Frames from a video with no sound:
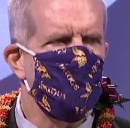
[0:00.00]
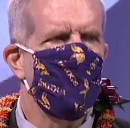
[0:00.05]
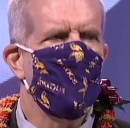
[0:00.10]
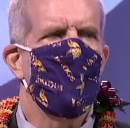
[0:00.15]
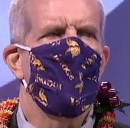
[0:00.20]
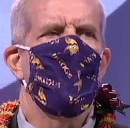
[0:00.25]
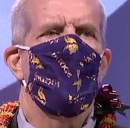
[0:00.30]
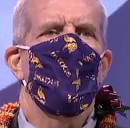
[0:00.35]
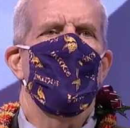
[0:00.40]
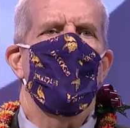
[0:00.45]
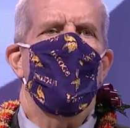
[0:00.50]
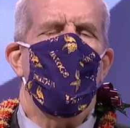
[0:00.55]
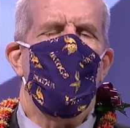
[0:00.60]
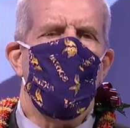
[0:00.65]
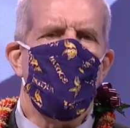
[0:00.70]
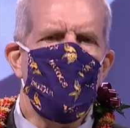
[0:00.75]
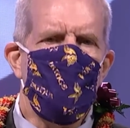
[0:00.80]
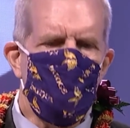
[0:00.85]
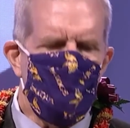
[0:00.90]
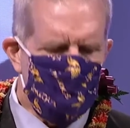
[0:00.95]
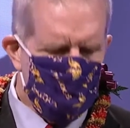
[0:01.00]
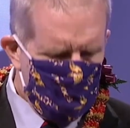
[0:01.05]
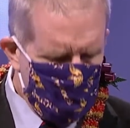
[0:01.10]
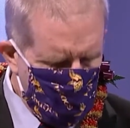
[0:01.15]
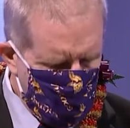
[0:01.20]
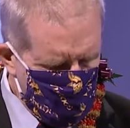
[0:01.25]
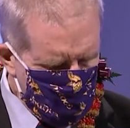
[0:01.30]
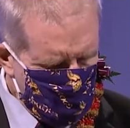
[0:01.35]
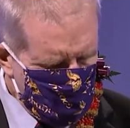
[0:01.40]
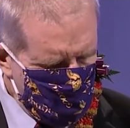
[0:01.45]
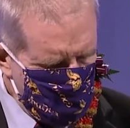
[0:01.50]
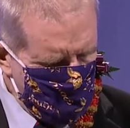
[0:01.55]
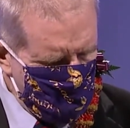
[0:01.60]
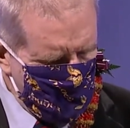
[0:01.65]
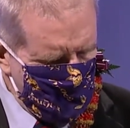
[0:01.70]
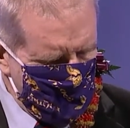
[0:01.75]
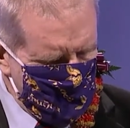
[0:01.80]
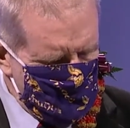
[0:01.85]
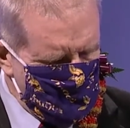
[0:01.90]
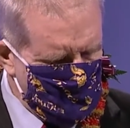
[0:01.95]
a dynamo of a nurse,
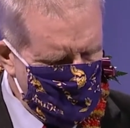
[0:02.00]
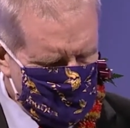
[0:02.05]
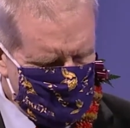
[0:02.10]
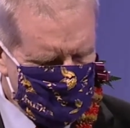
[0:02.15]
who